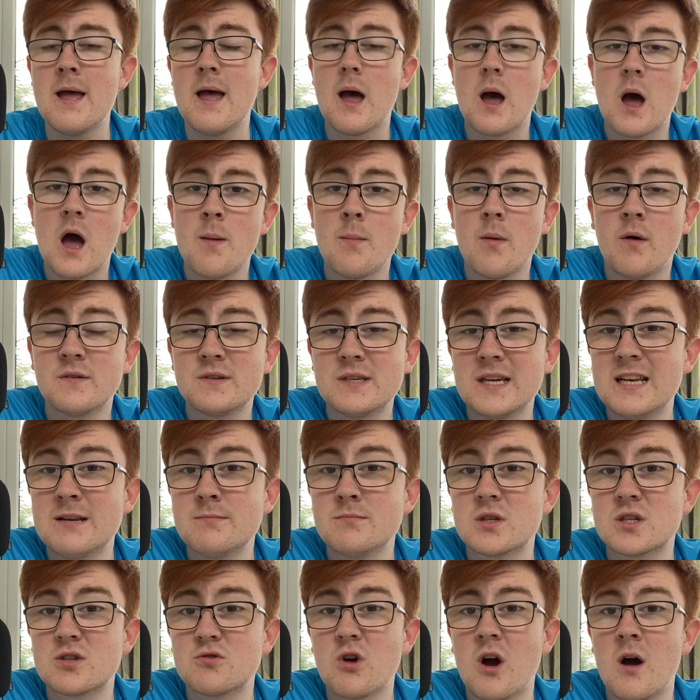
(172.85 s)
I've seen him
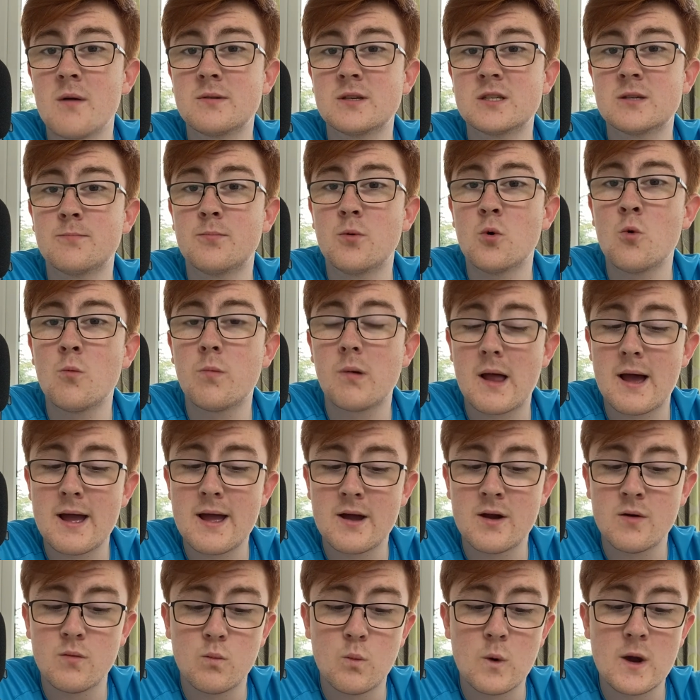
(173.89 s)
described as a ball
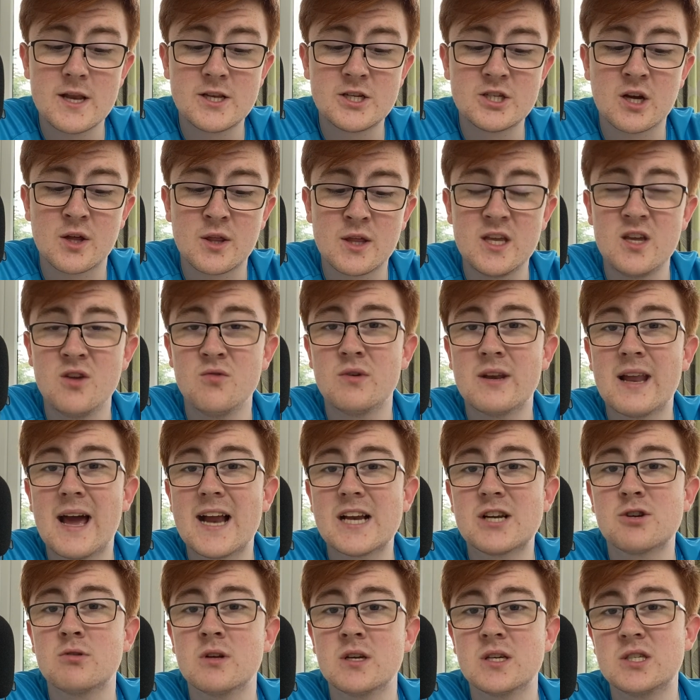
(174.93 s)
player, which I think you
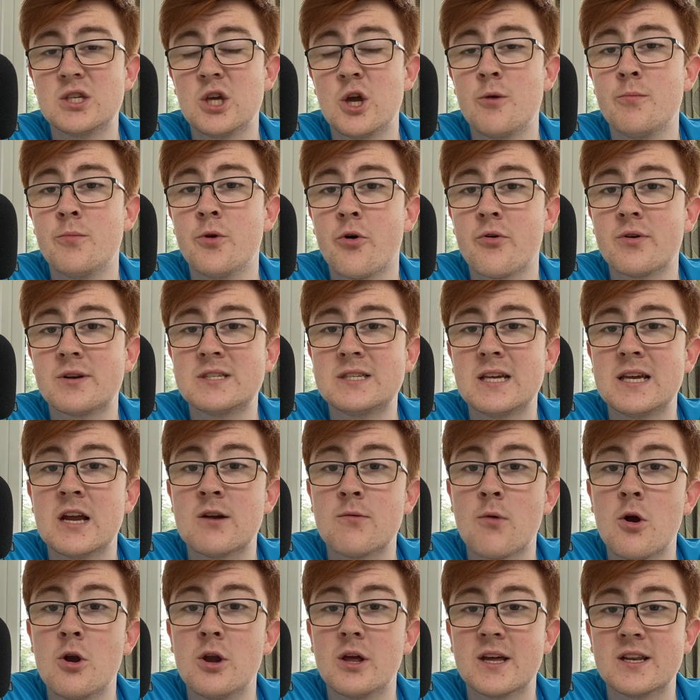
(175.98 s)
naturally assume Norwich City
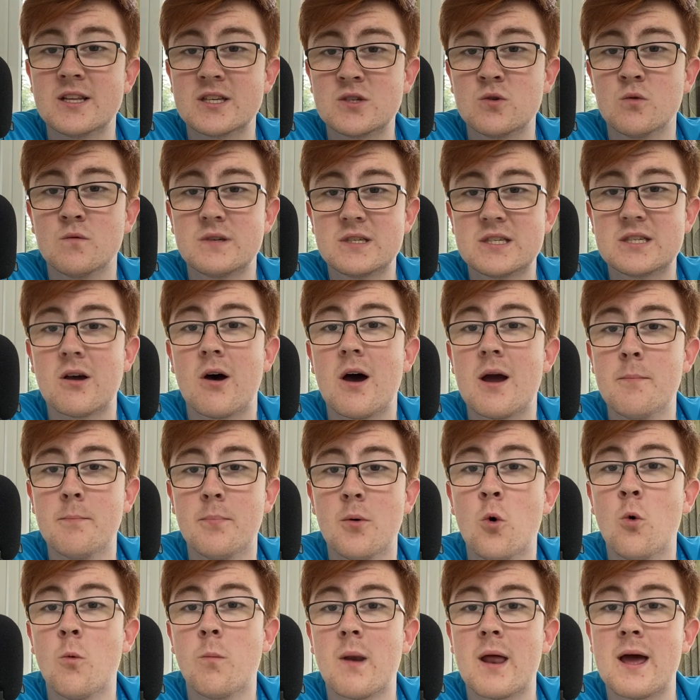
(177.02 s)
are only going to sort of sign
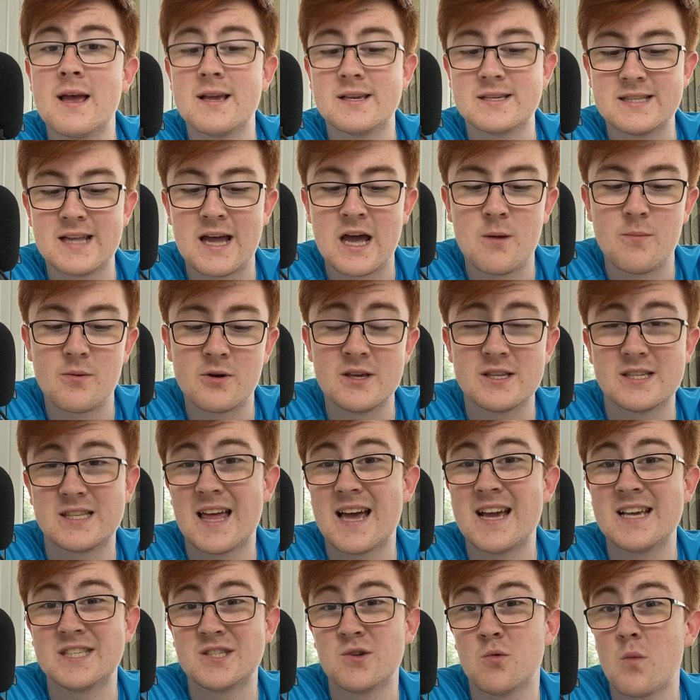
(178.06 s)
ball players now because
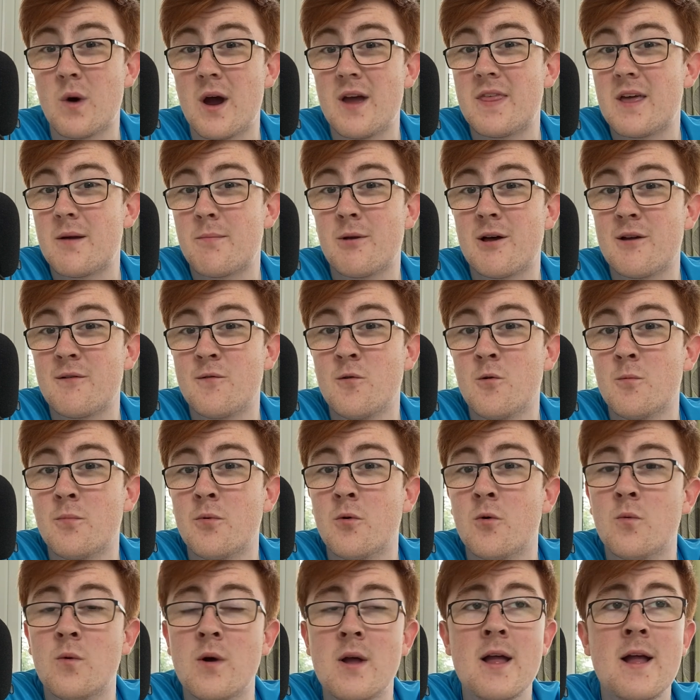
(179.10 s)
that is the way they play
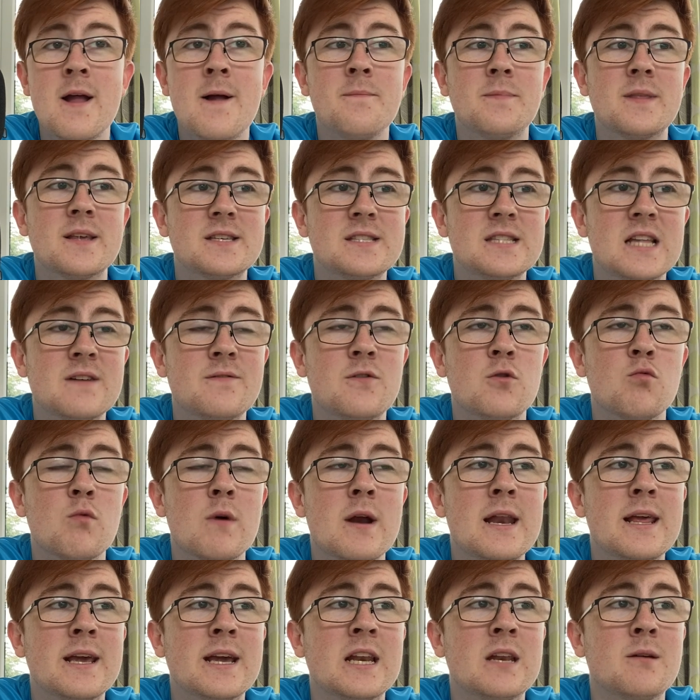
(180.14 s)
football. There's never
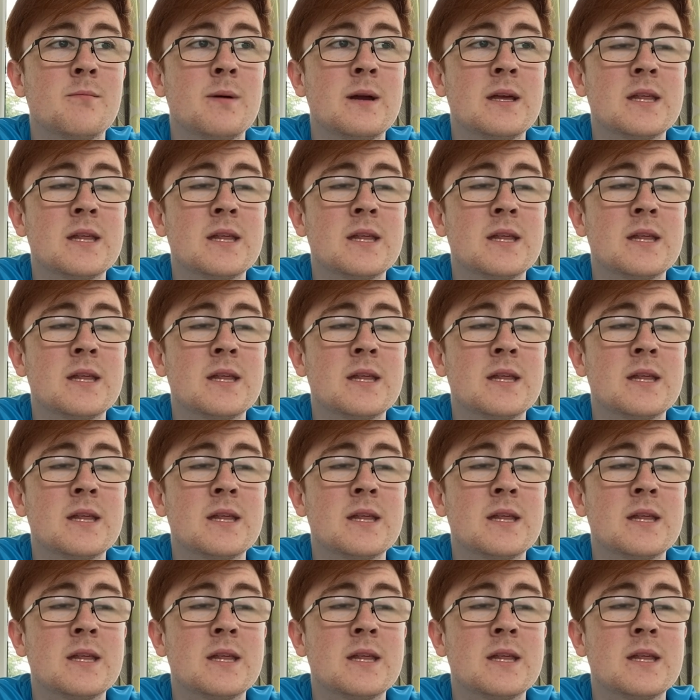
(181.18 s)
really going to be